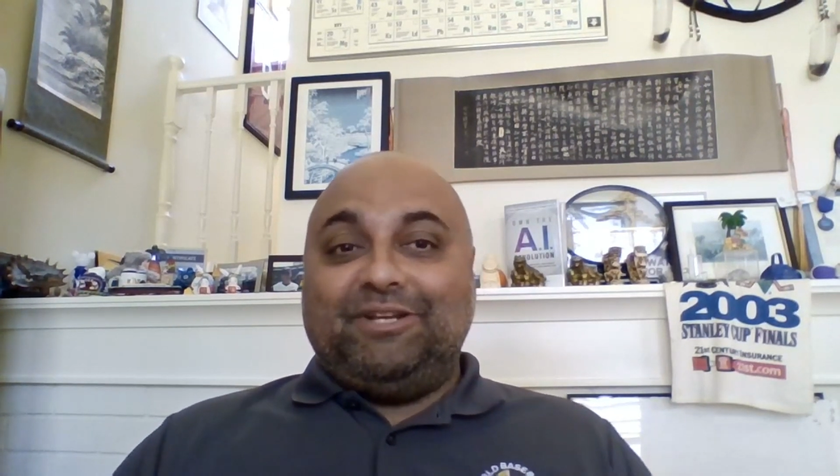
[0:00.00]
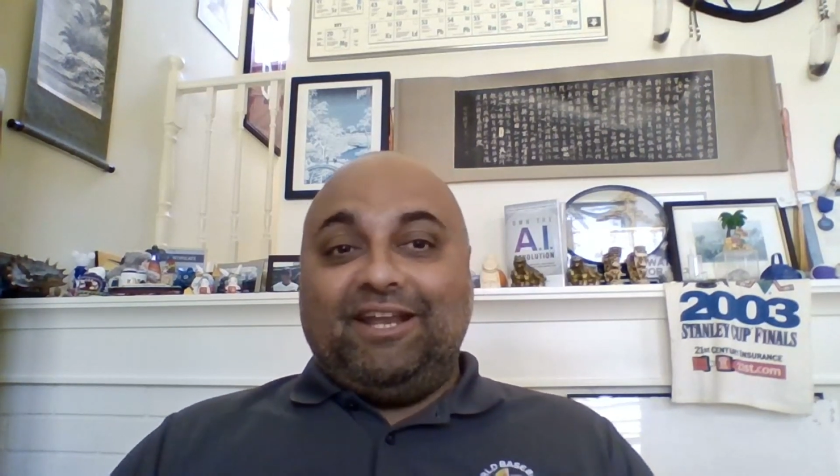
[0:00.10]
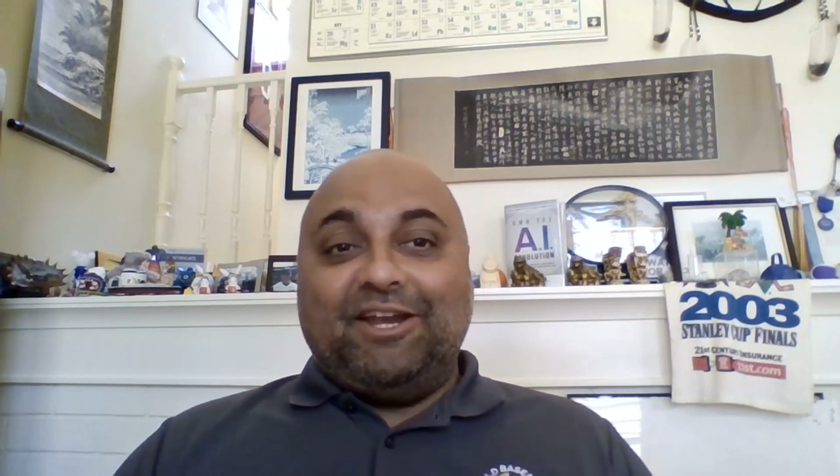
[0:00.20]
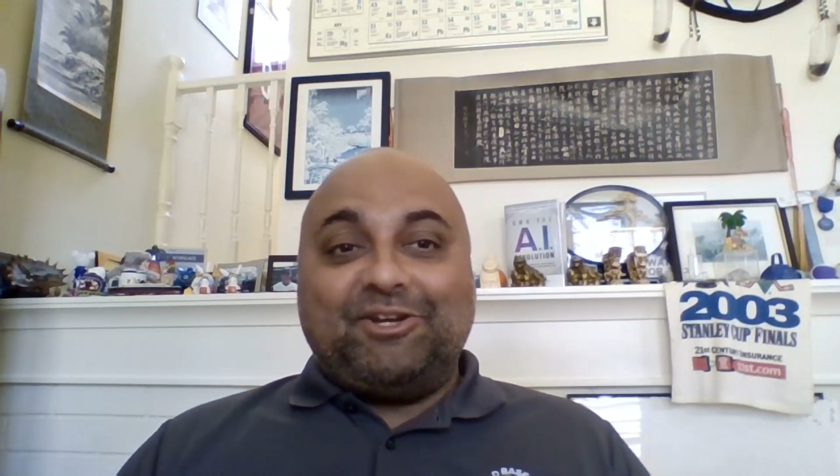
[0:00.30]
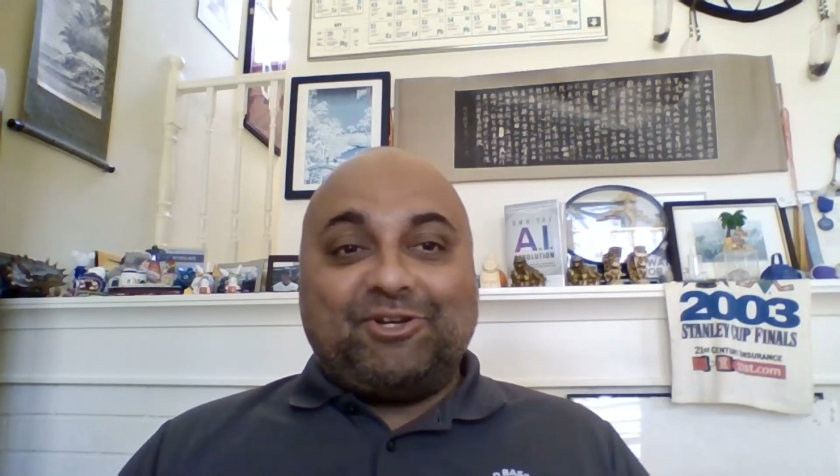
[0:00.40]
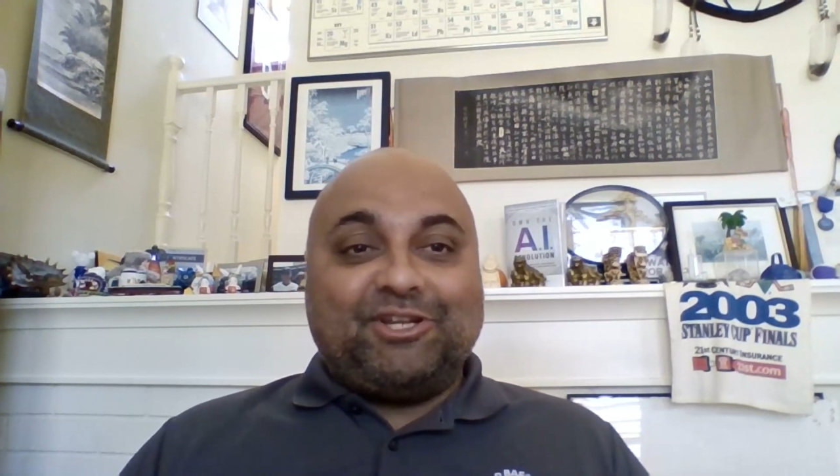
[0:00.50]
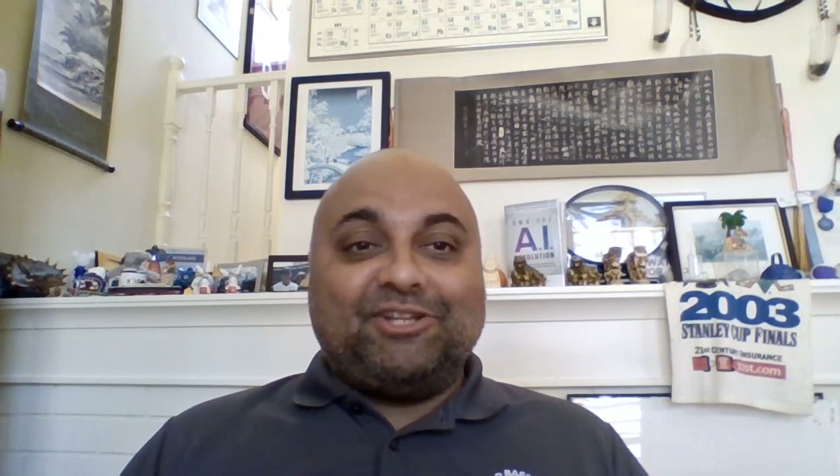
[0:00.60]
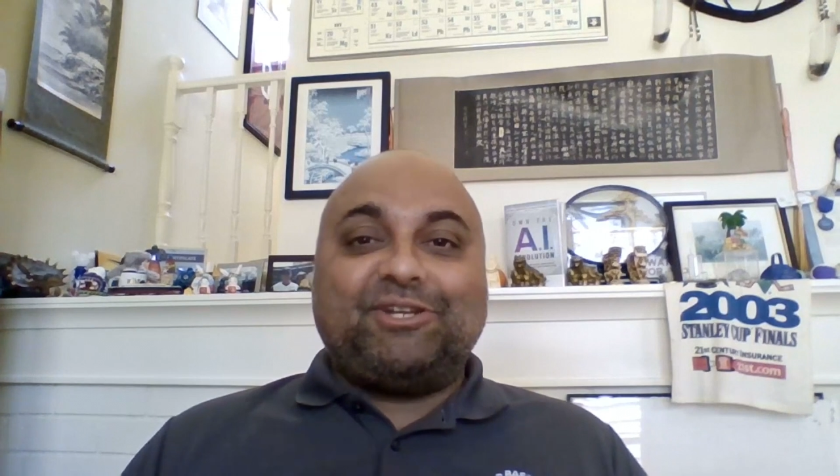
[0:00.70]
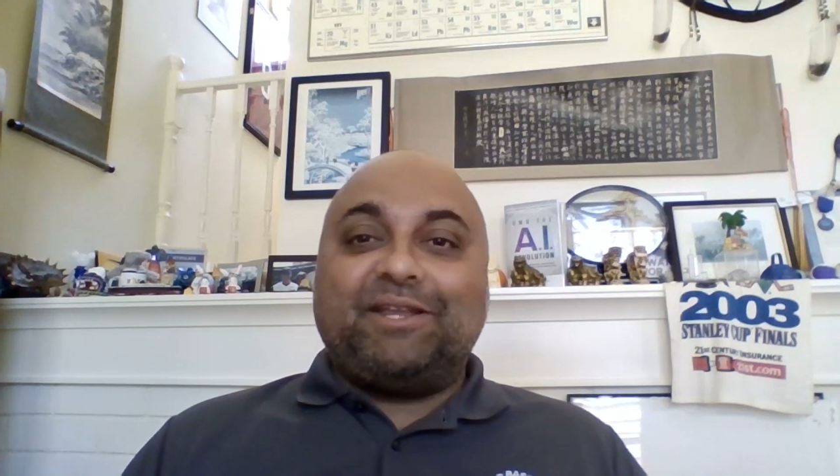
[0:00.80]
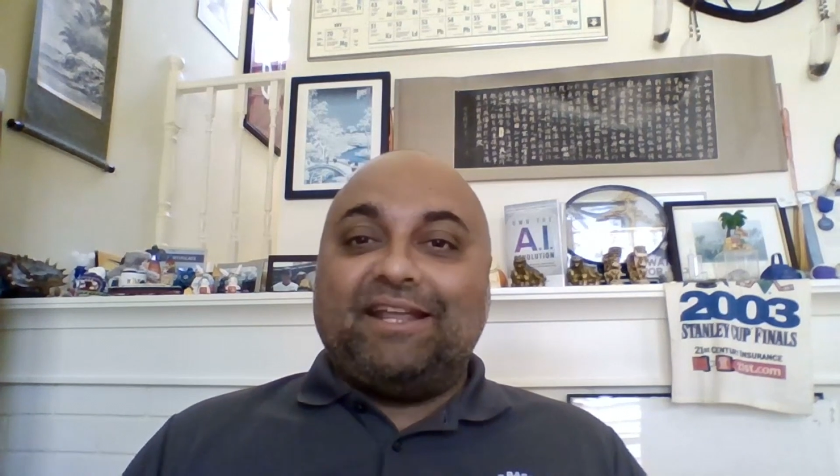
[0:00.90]
teenagers, this
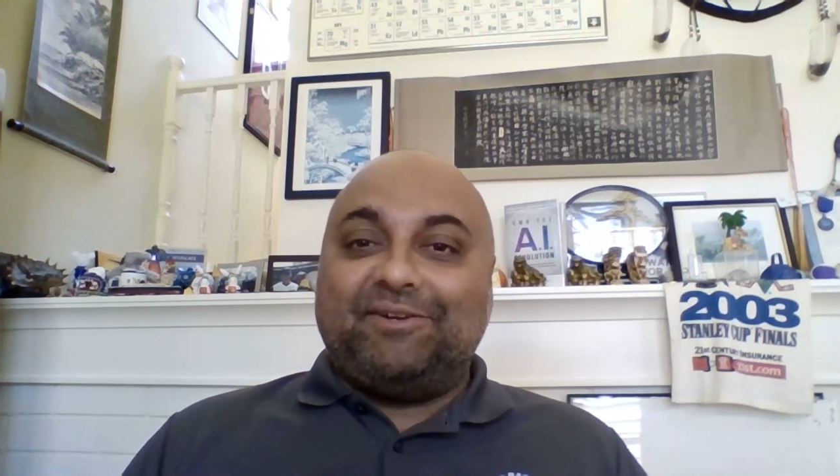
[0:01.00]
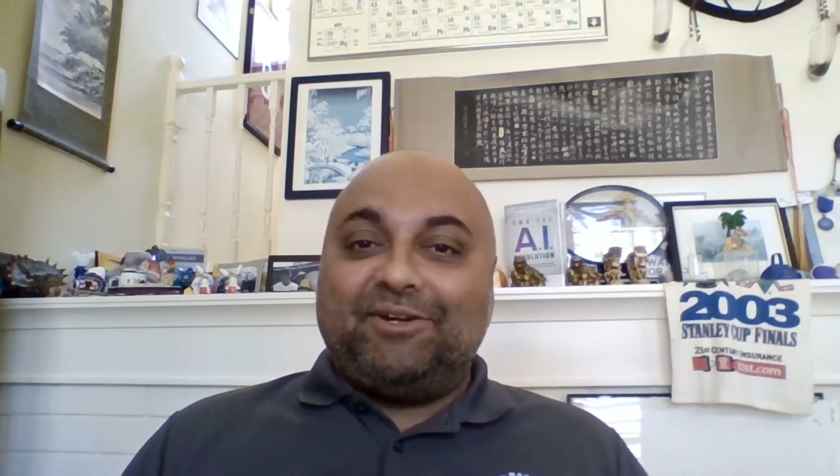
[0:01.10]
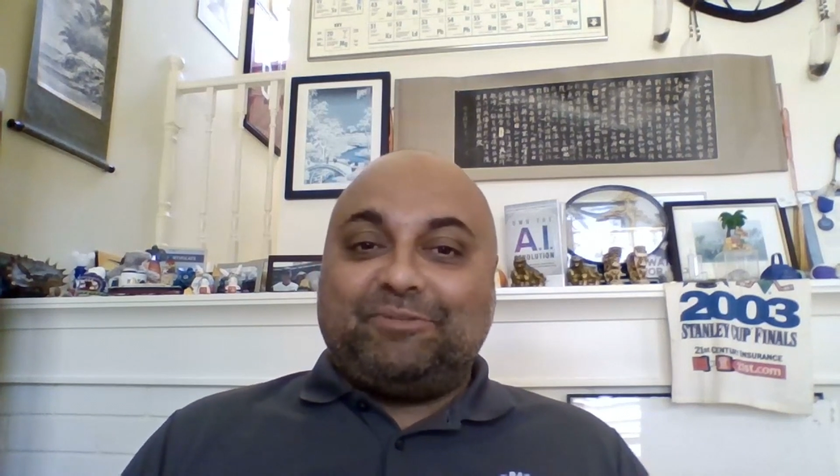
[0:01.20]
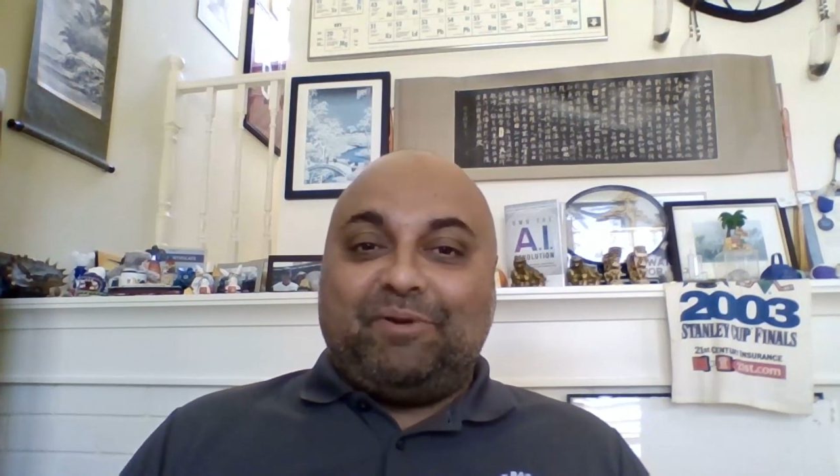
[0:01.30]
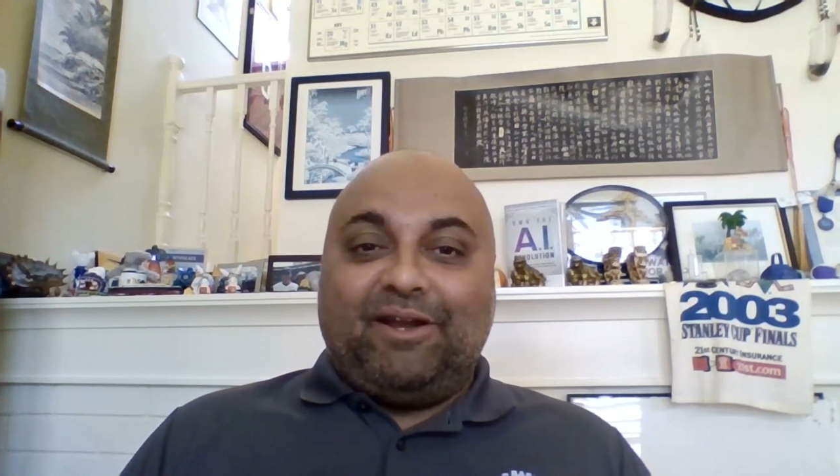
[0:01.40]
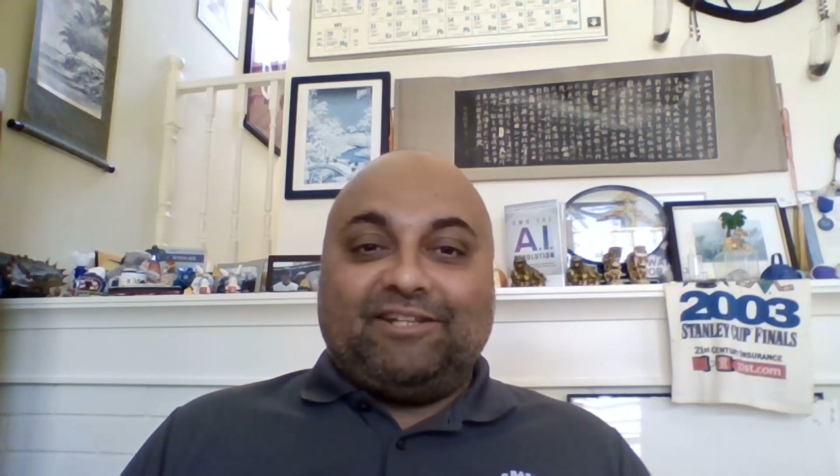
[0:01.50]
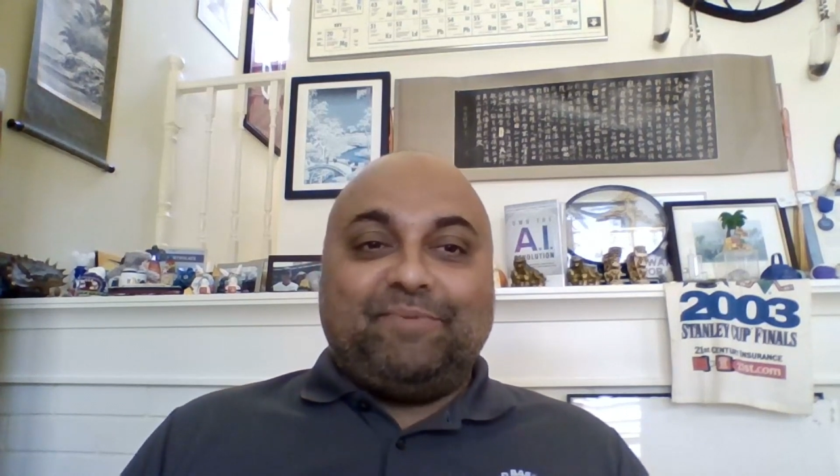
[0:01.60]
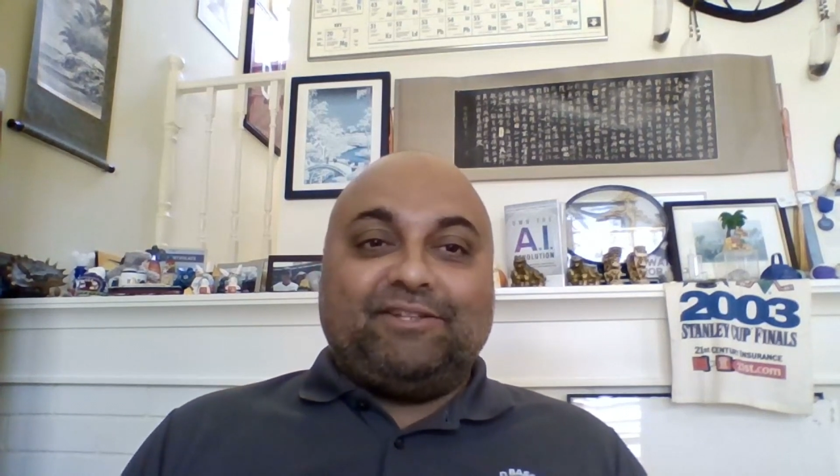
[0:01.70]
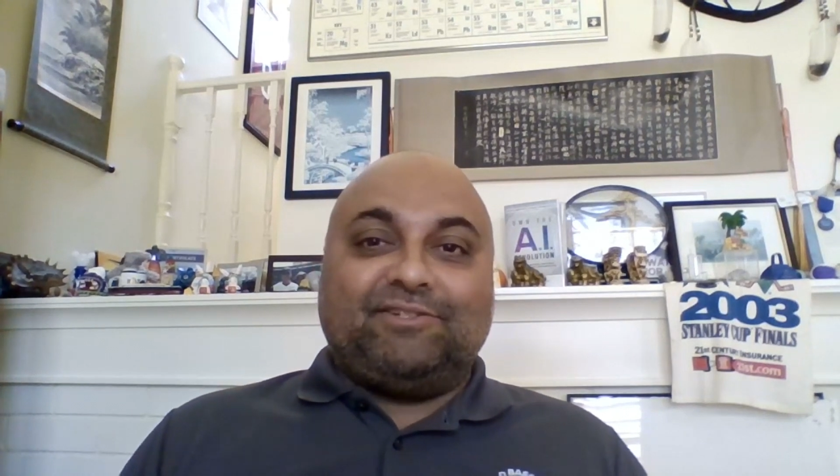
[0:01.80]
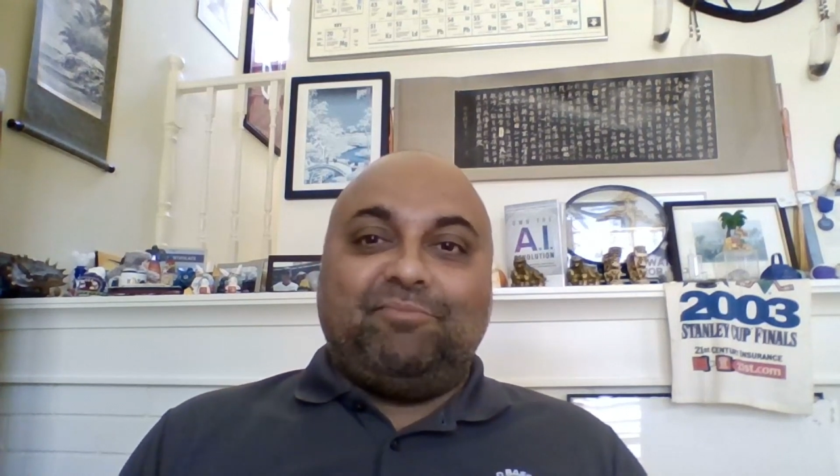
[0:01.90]
is how to get their experience,
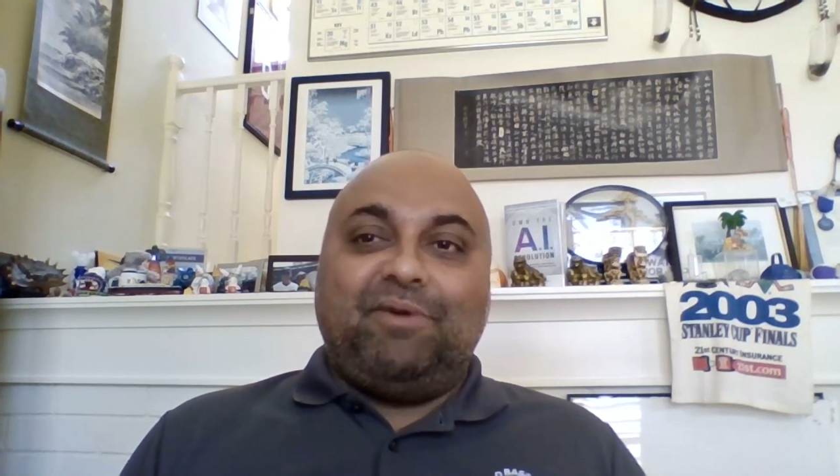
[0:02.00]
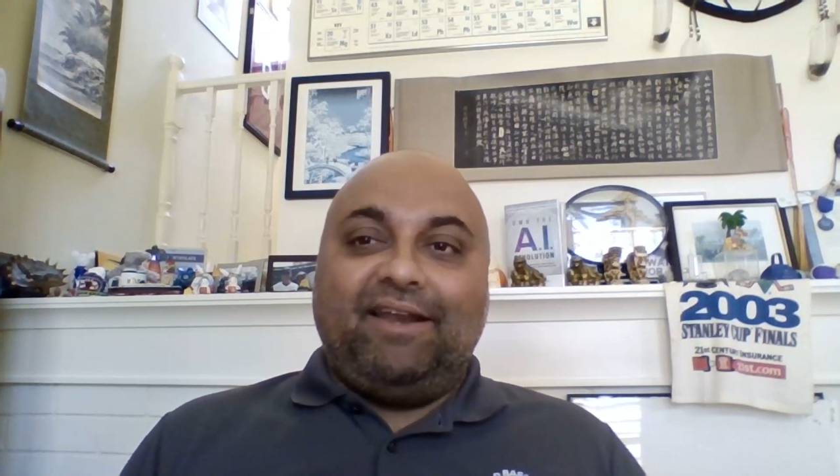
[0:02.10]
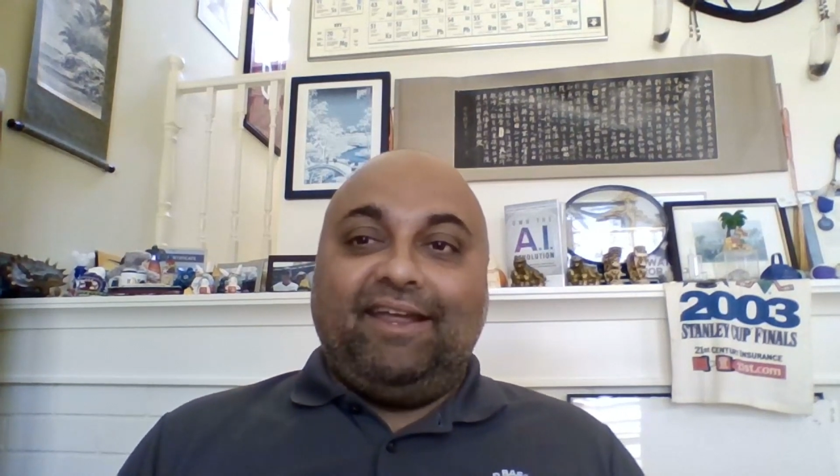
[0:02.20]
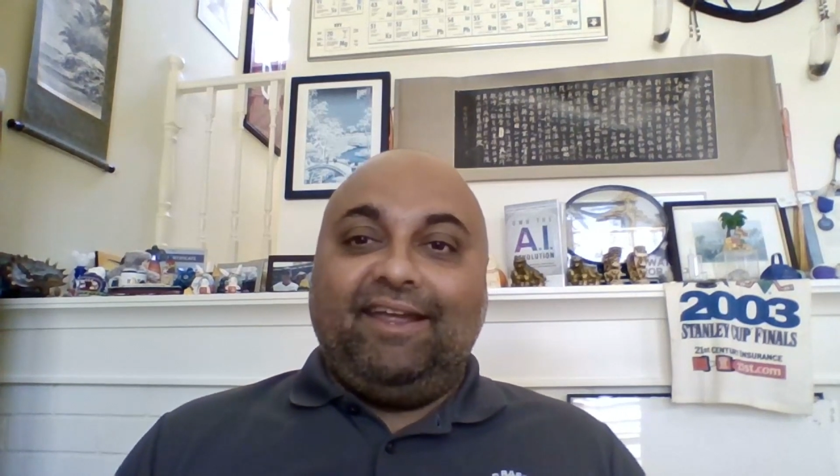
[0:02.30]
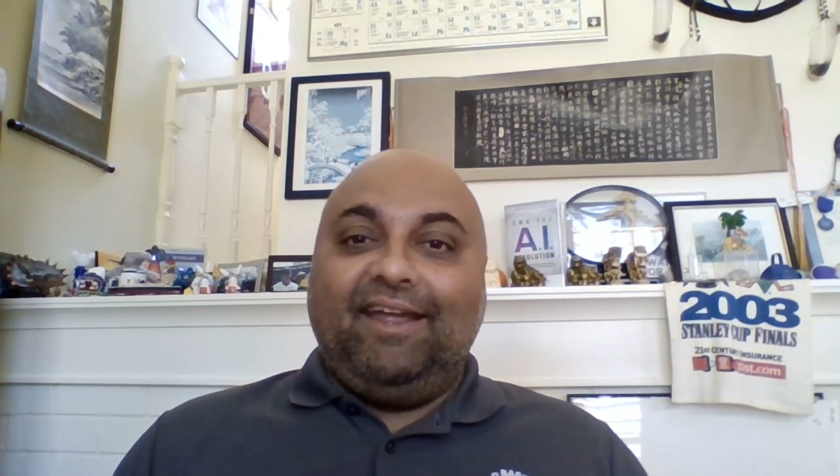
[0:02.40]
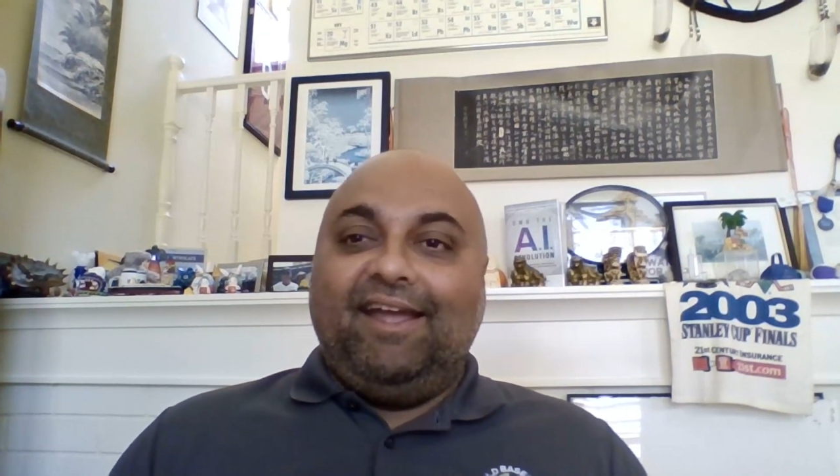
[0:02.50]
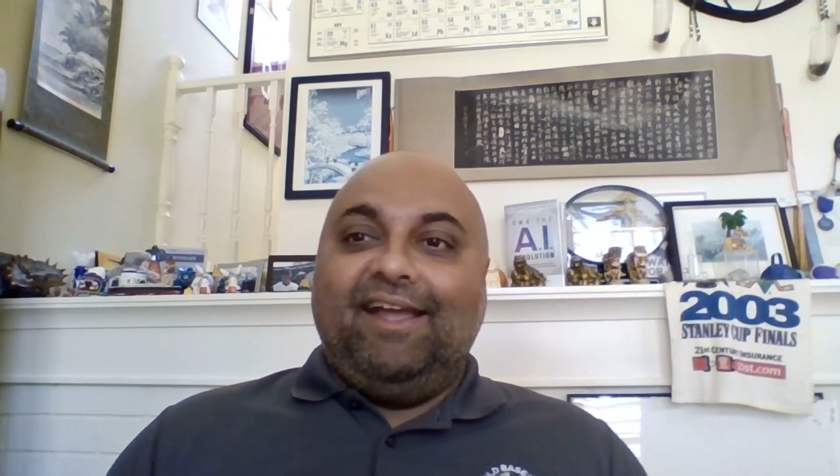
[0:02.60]
make some money.